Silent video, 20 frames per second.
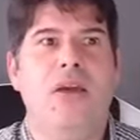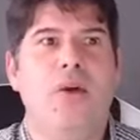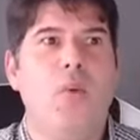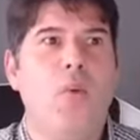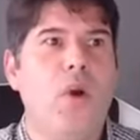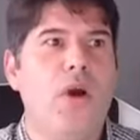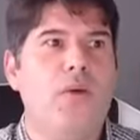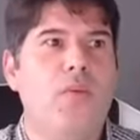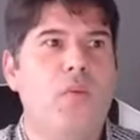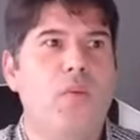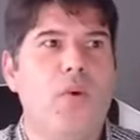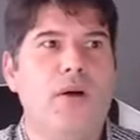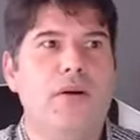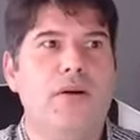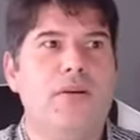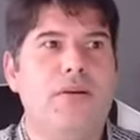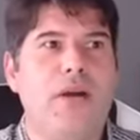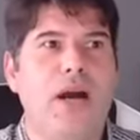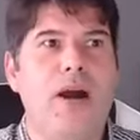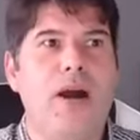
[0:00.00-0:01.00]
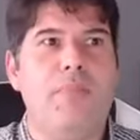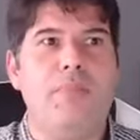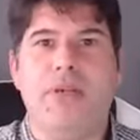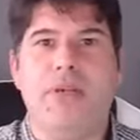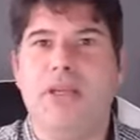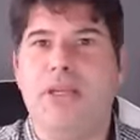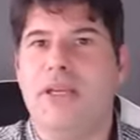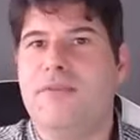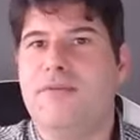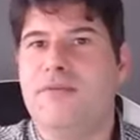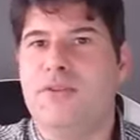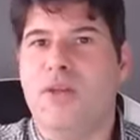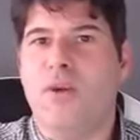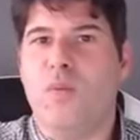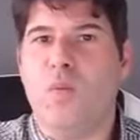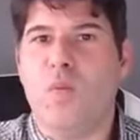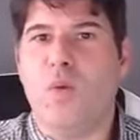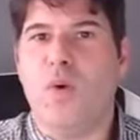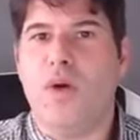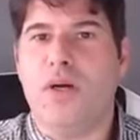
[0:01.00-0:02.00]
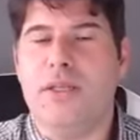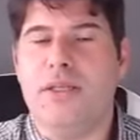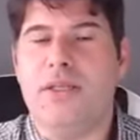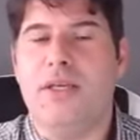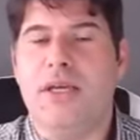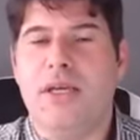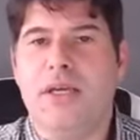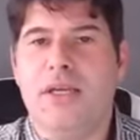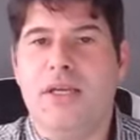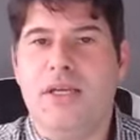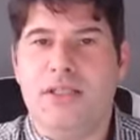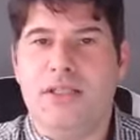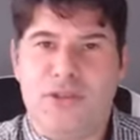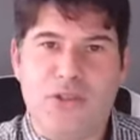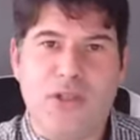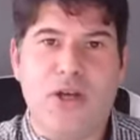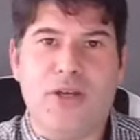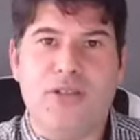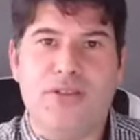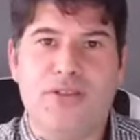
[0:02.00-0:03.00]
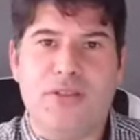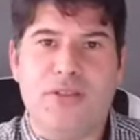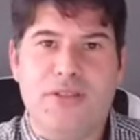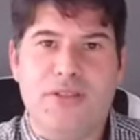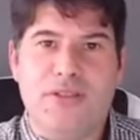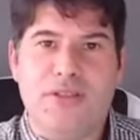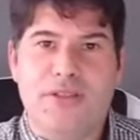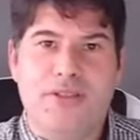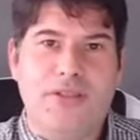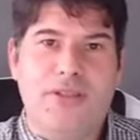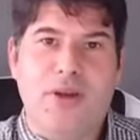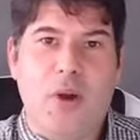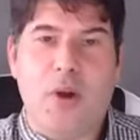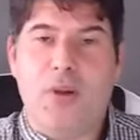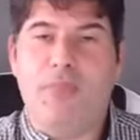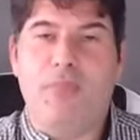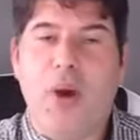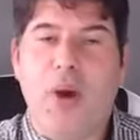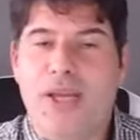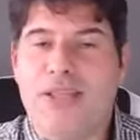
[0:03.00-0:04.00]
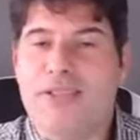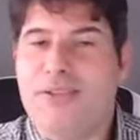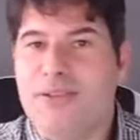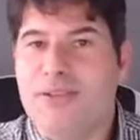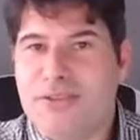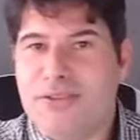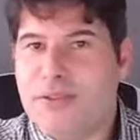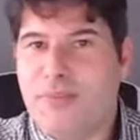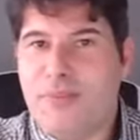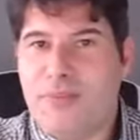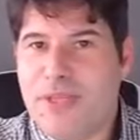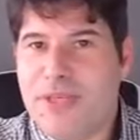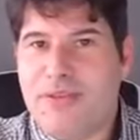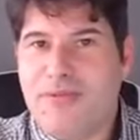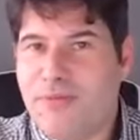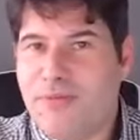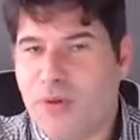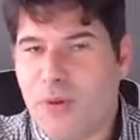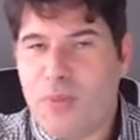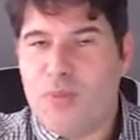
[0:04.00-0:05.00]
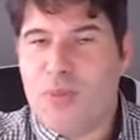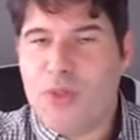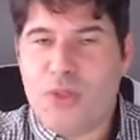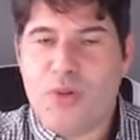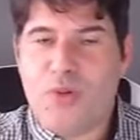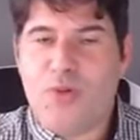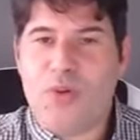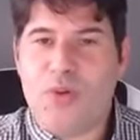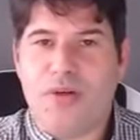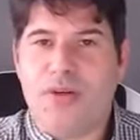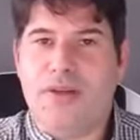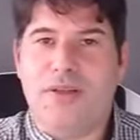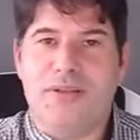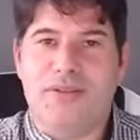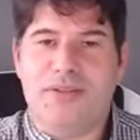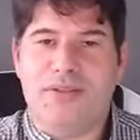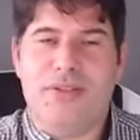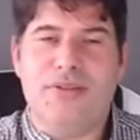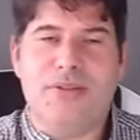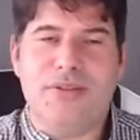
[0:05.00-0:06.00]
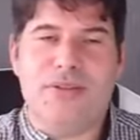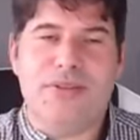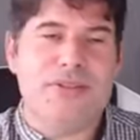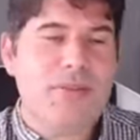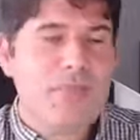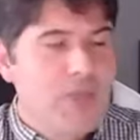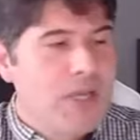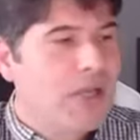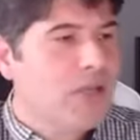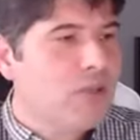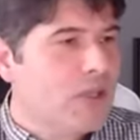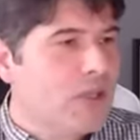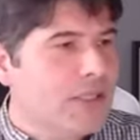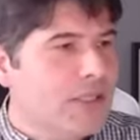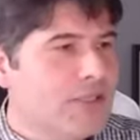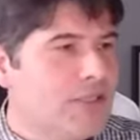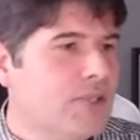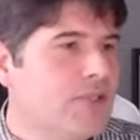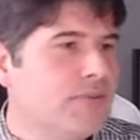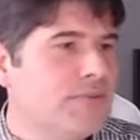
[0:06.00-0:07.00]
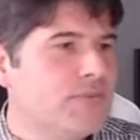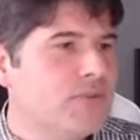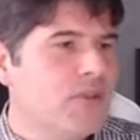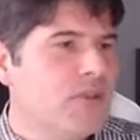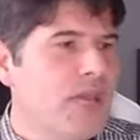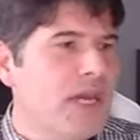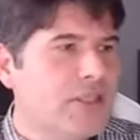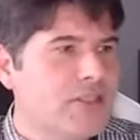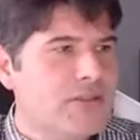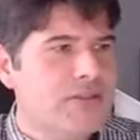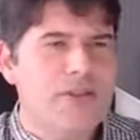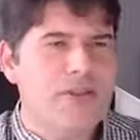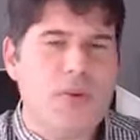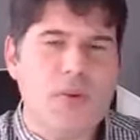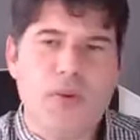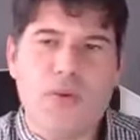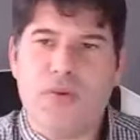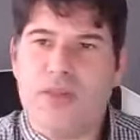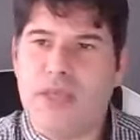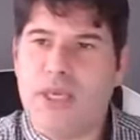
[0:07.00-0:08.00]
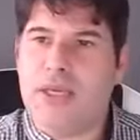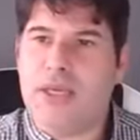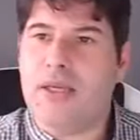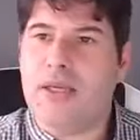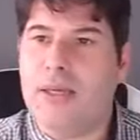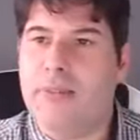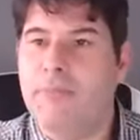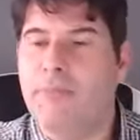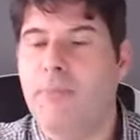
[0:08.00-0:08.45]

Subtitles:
What will happen if someone does or buys something from you, or something along that. So that's the whole thing.